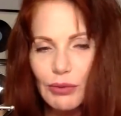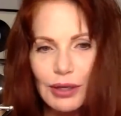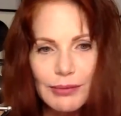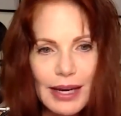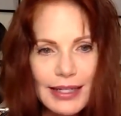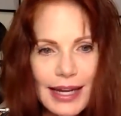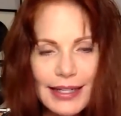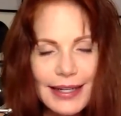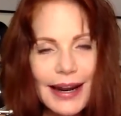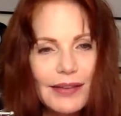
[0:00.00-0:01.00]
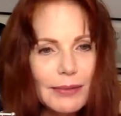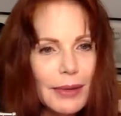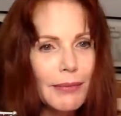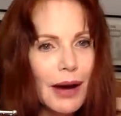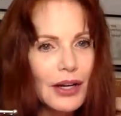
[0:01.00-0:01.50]
wouldn't make sense. They'd have to
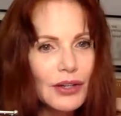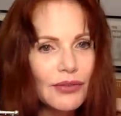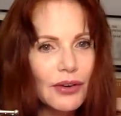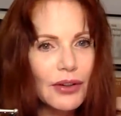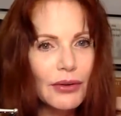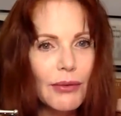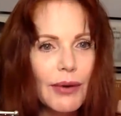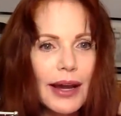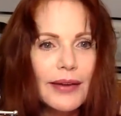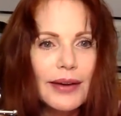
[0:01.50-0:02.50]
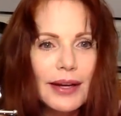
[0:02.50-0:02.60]
be much further away.